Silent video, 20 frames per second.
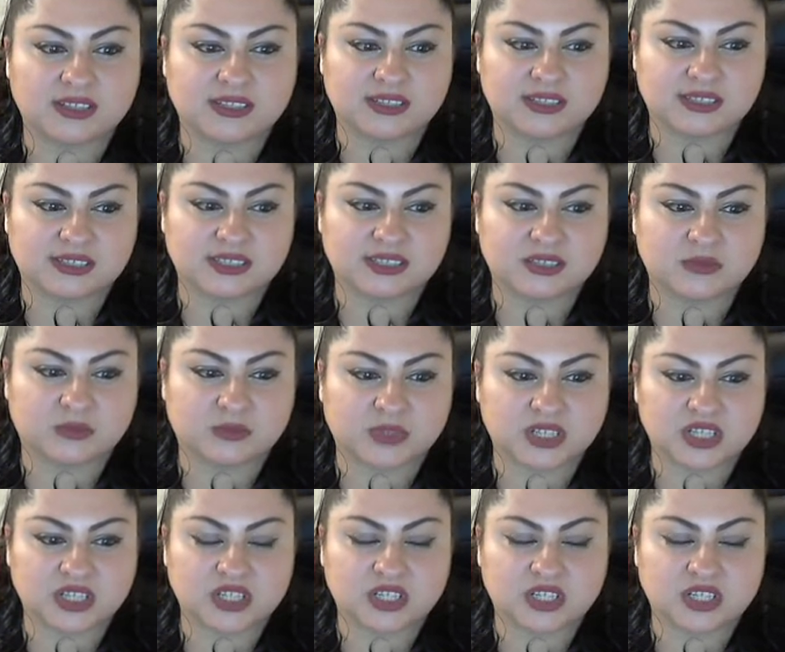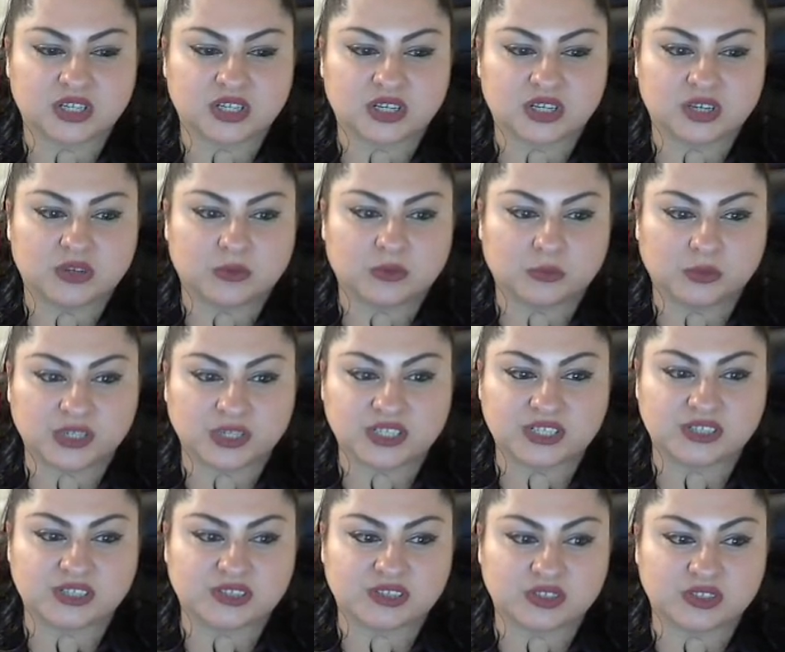and see which
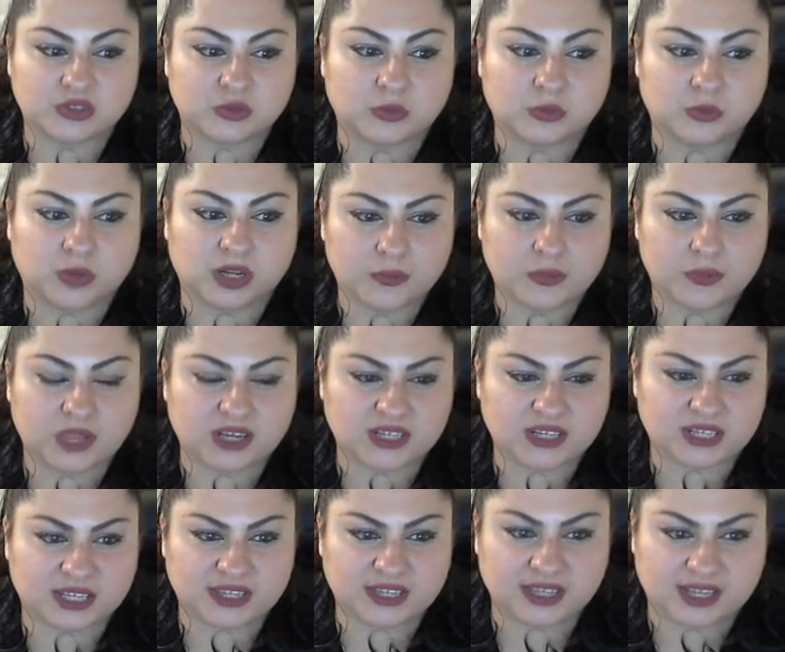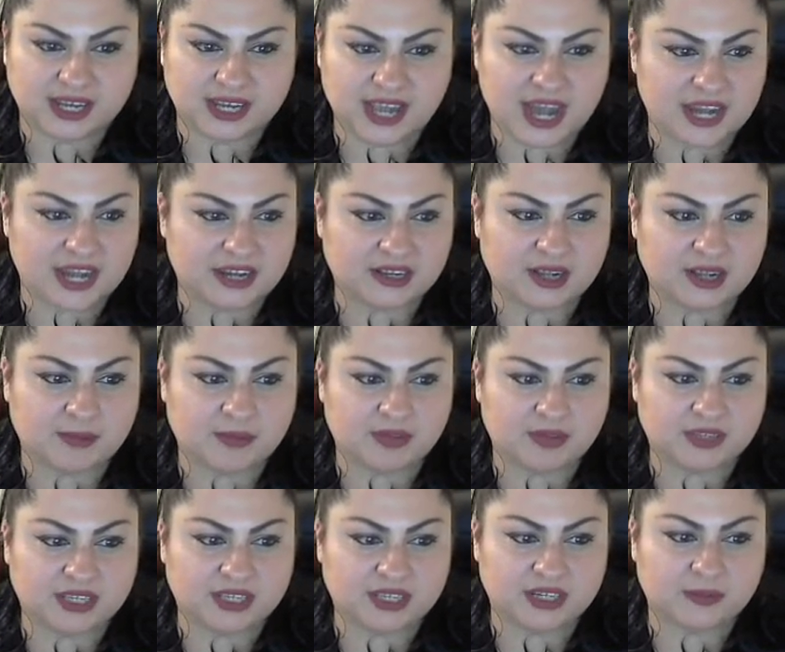widgets you want. Actually, I think I added a
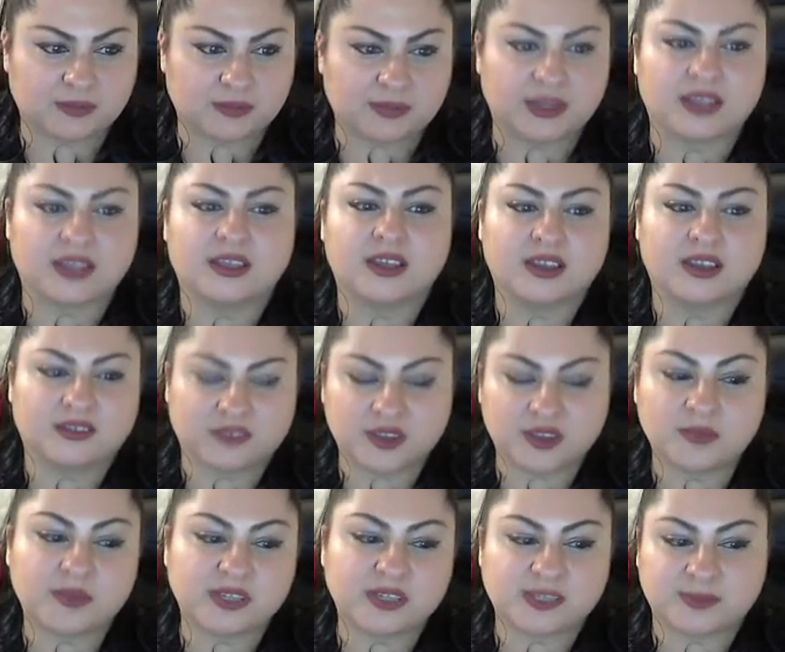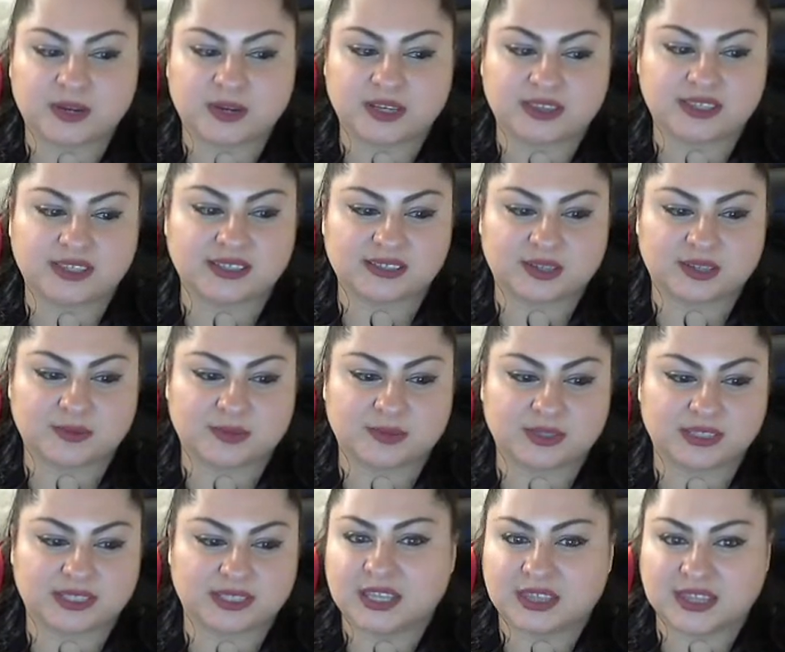couple here, but for the most part, these are
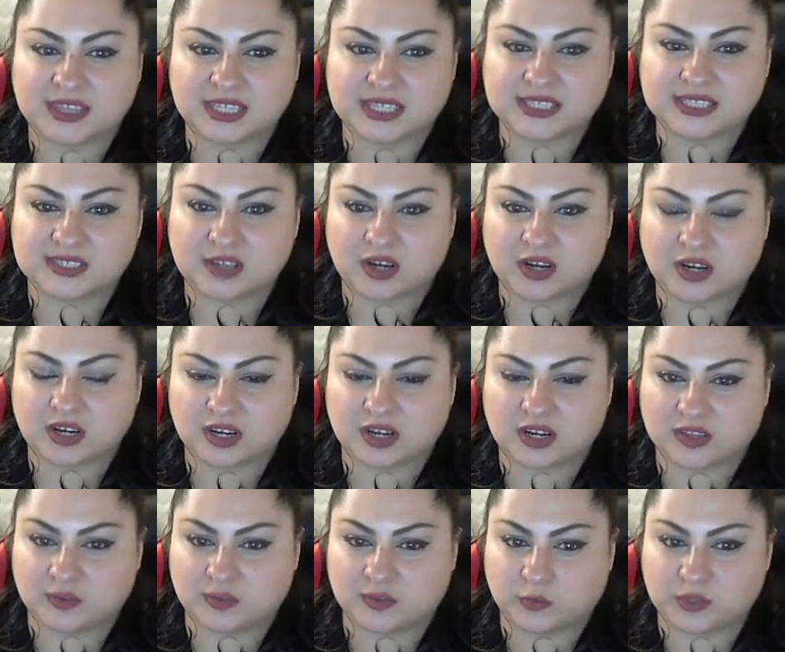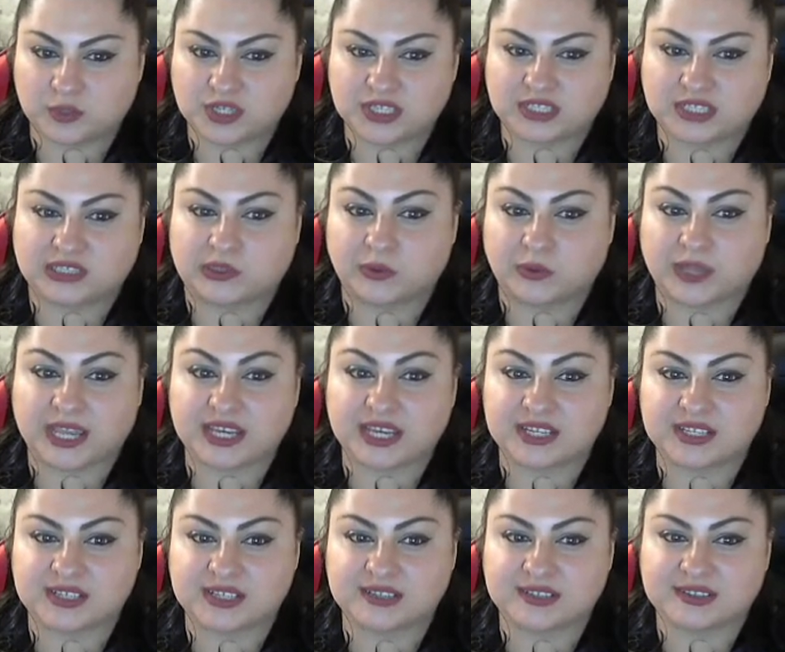built in. These are the widget
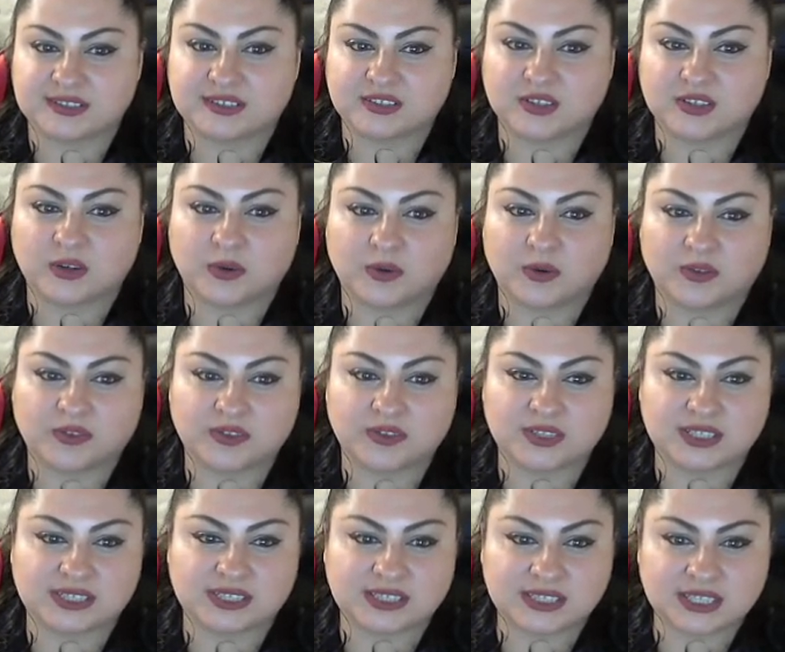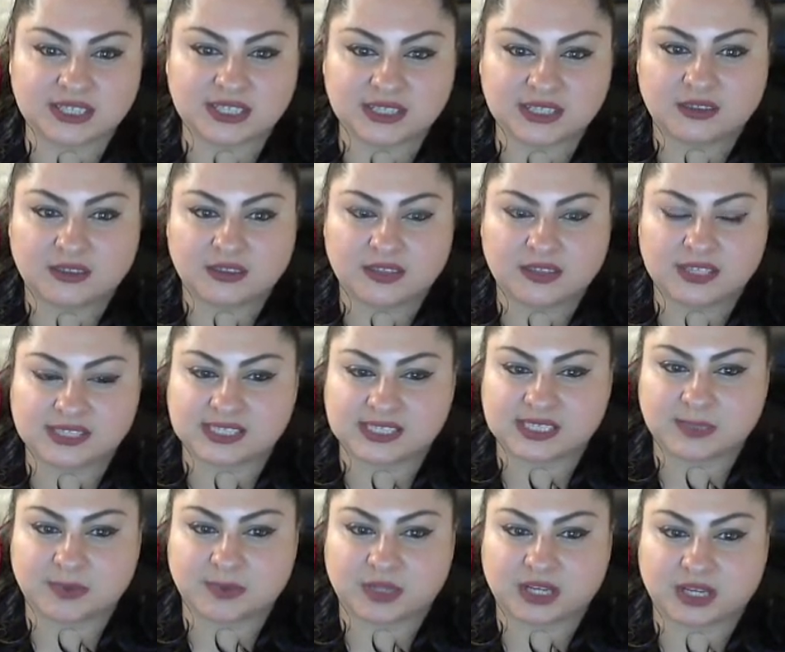locations. So if you can see, this is
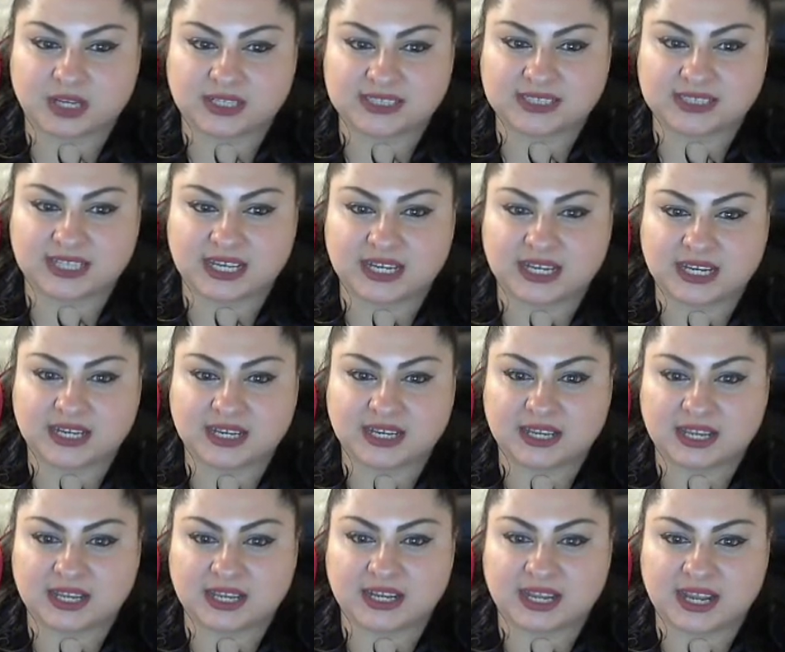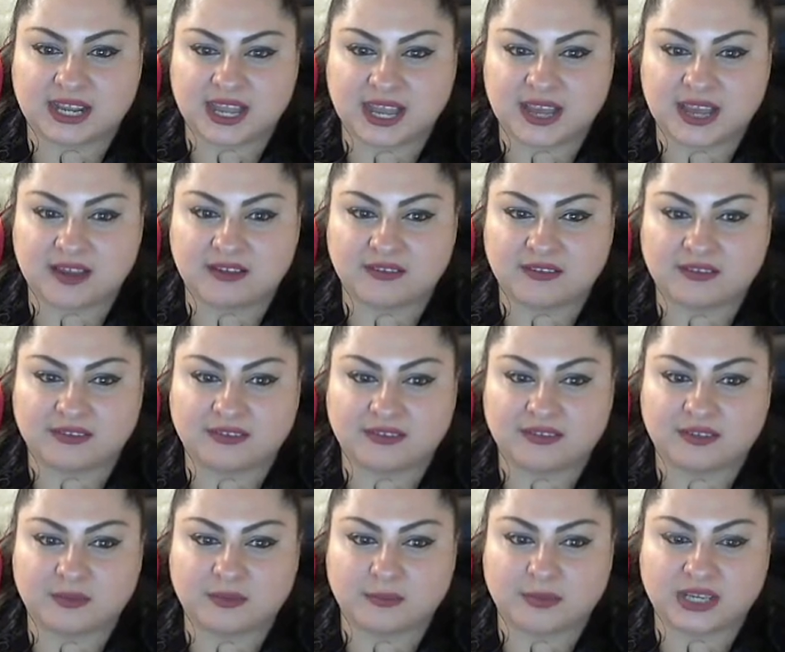the blog slide and I have
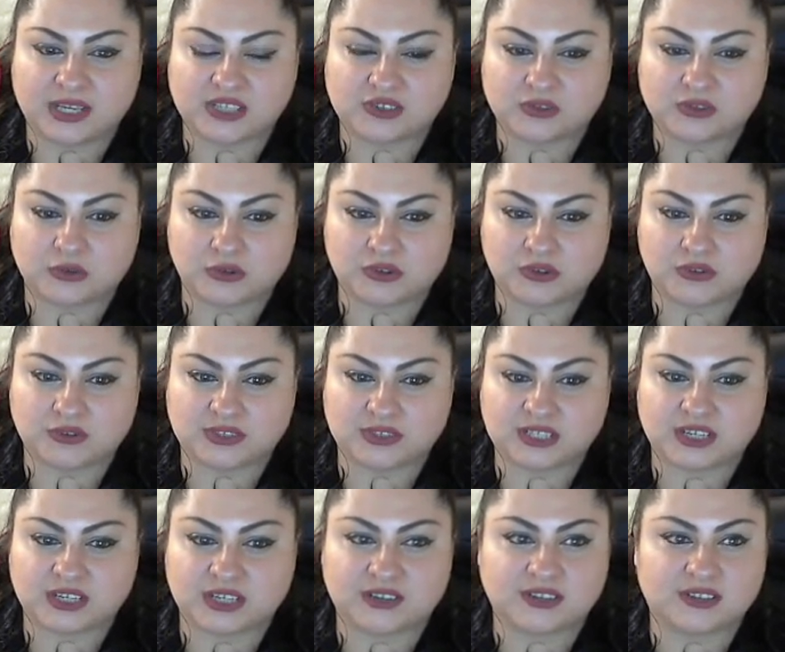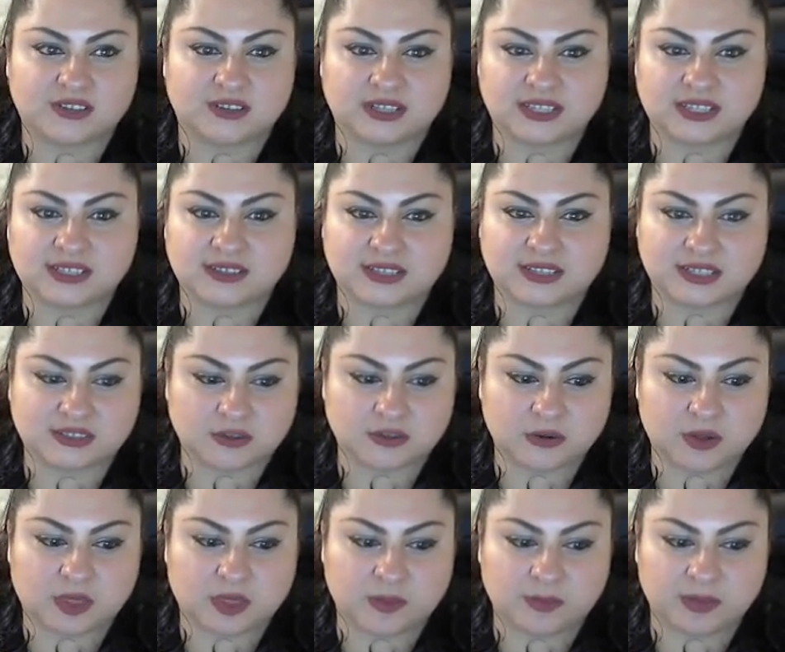my socials here. So let's go
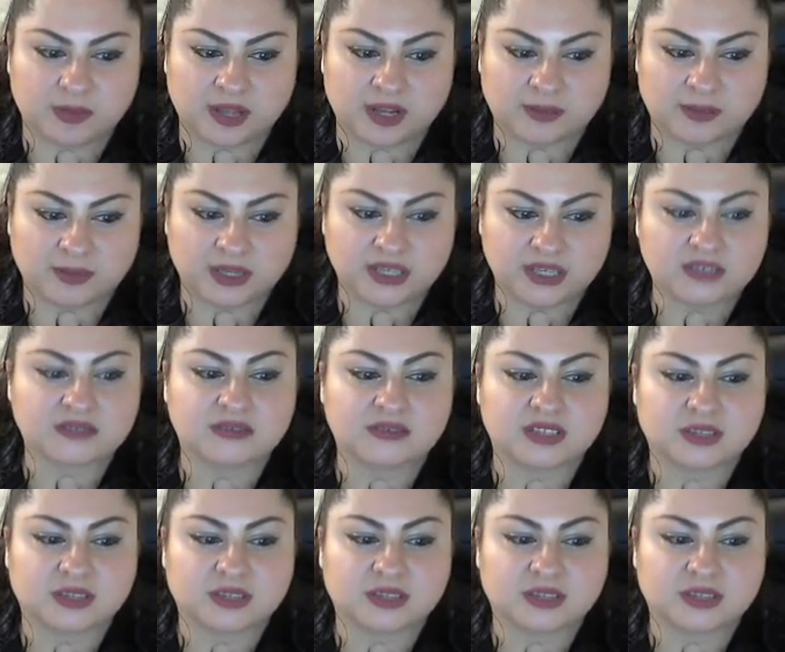to the blog page really